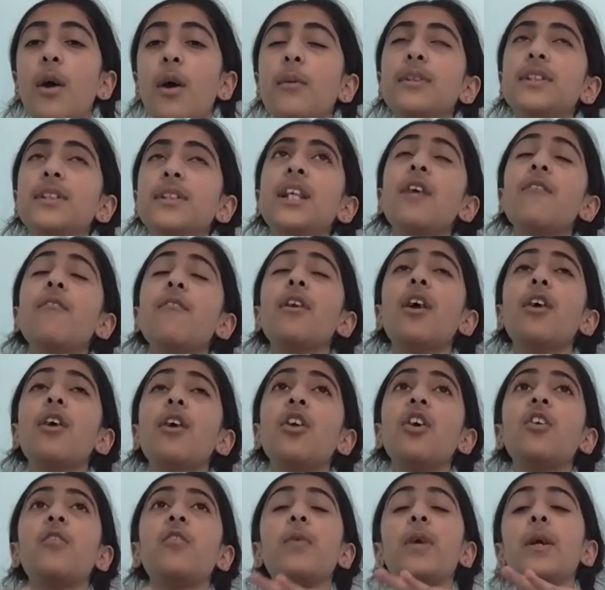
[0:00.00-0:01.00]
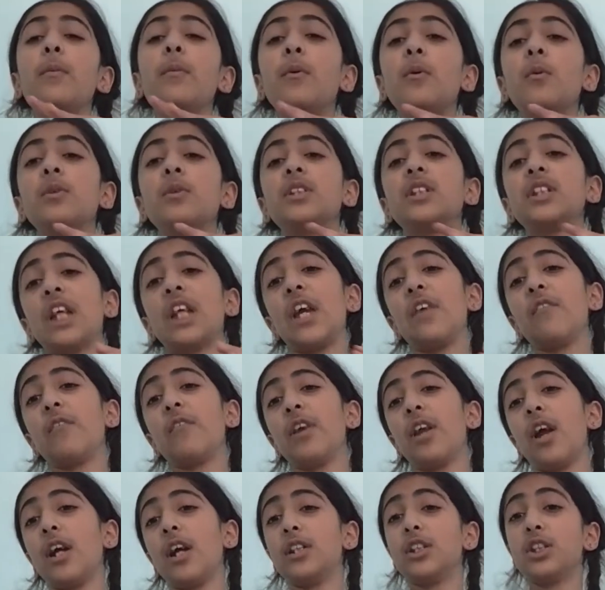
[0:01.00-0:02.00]
would say that a lot of people would say that
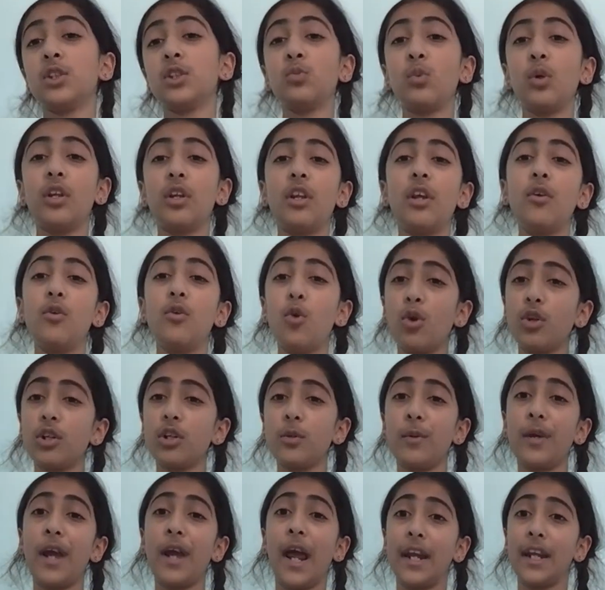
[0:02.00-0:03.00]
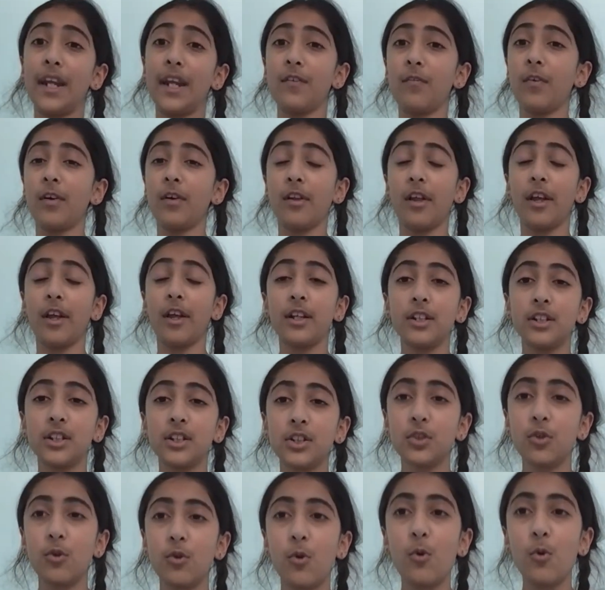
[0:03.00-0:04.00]
I just want it not to be anything like a
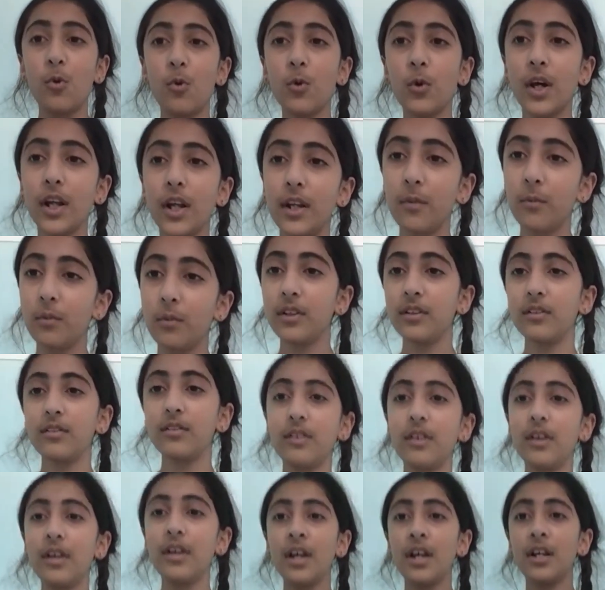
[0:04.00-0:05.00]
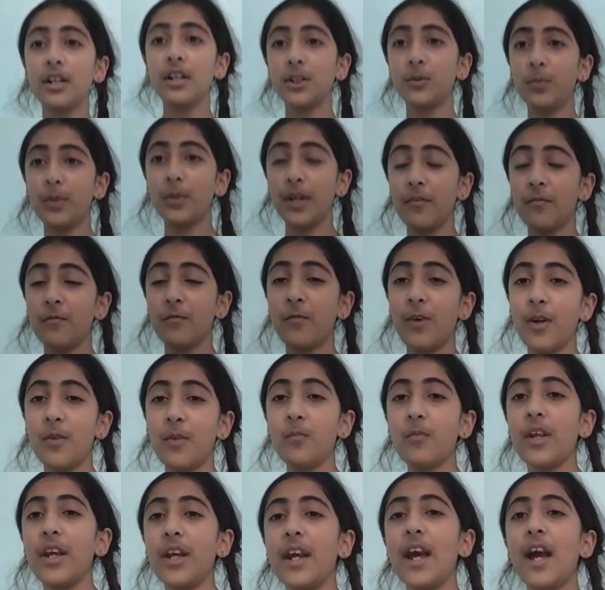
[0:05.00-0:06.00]
school and it would just be a fun
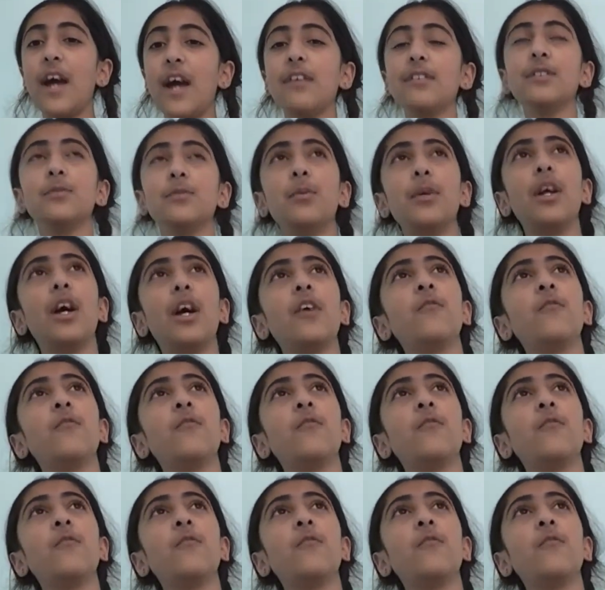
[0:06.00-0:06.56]
playhouse. But I